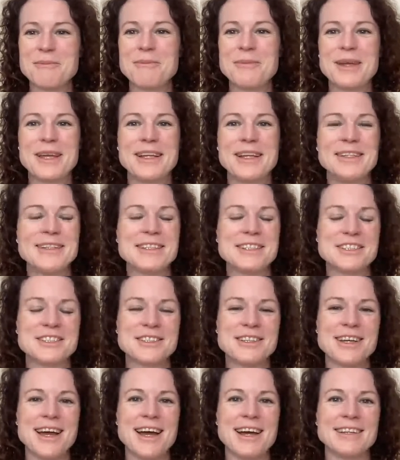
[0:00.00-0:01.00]
jump
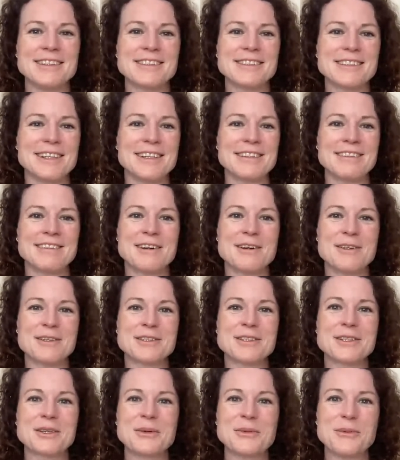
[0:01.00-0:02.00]
in the chat and
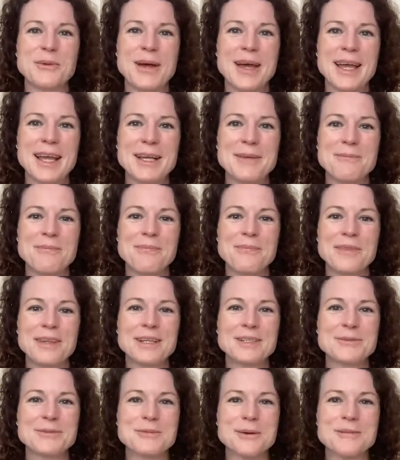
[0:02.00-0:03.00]
ask away.
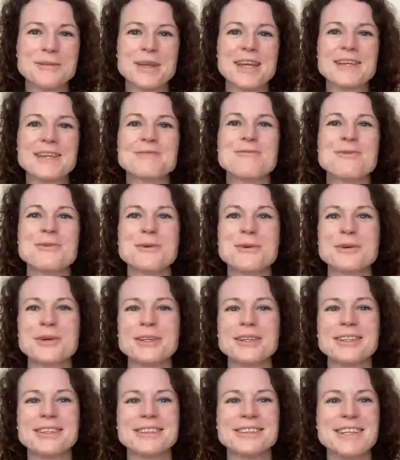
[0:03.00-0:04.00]
That's what I'm here
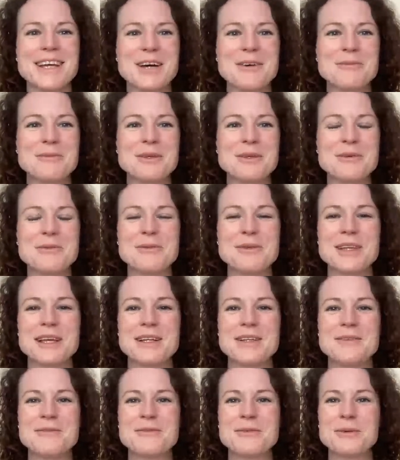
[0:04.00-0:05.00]
for, to help you with
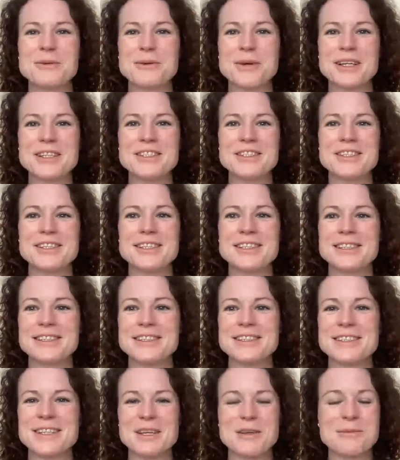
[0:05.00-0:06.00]
any of your
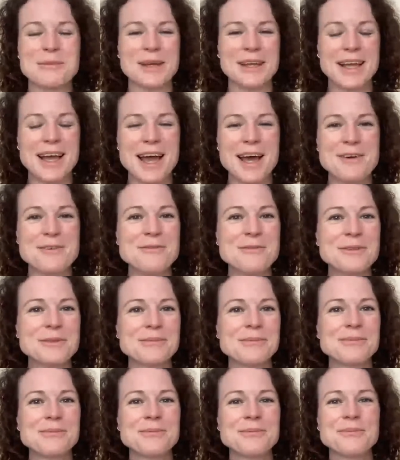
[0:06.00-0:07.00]
questions that you may have.
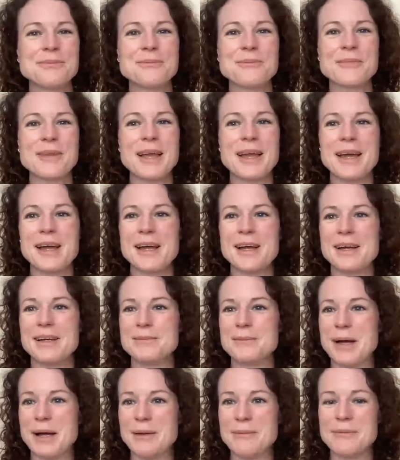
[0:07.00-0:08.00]

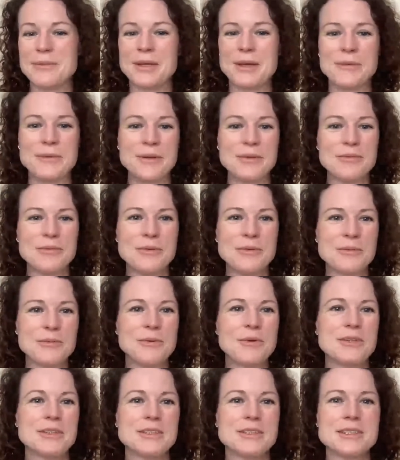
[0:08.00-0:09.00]
I'm going through the
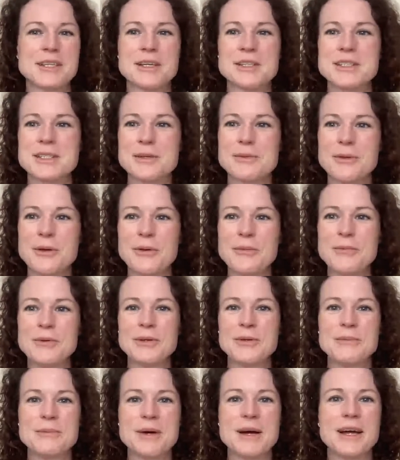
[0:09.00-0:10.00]
ones that are still open
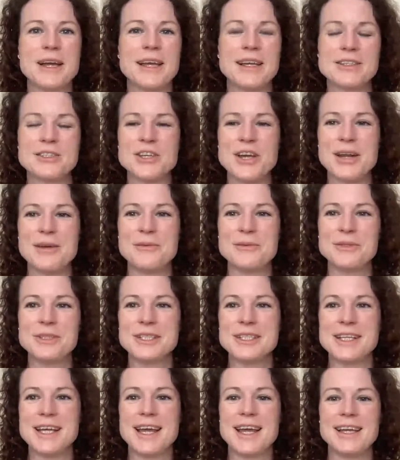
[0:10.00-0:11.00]
on my channel
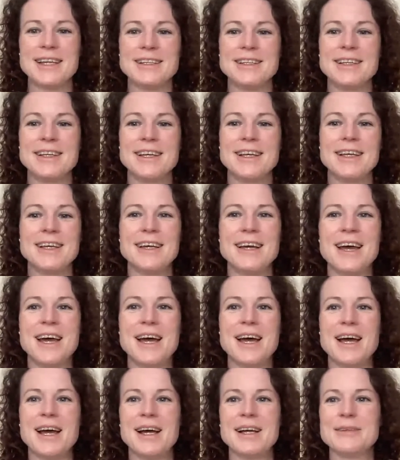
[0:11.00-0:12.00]
today,
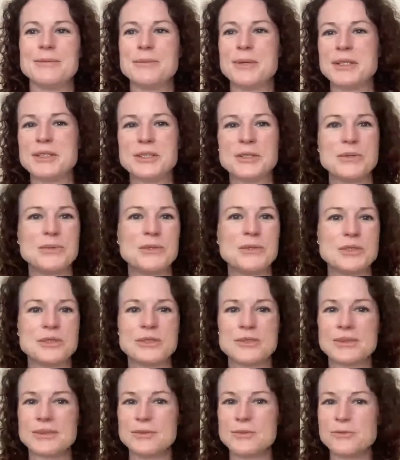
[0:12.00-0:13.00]
but do
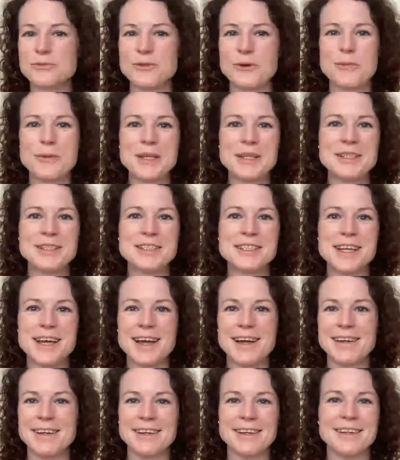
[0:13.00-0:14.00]
just drop in the
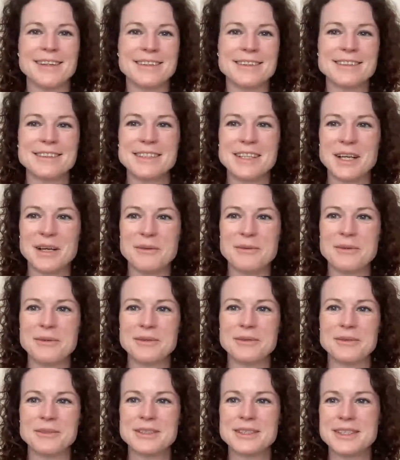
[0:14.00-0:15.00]
chat and I
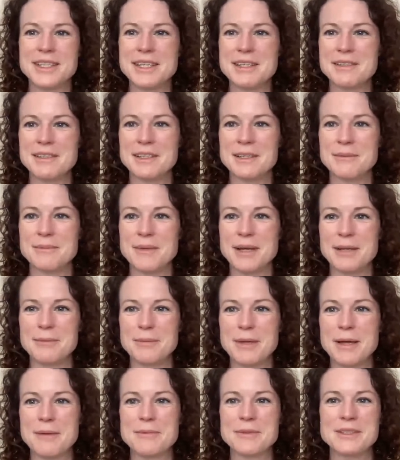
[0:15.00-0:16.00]
will see them and
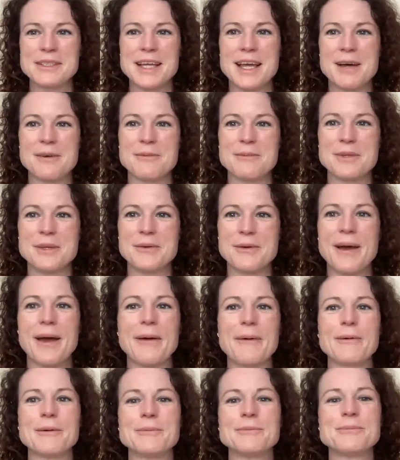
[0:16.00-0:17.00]
be able to help you out.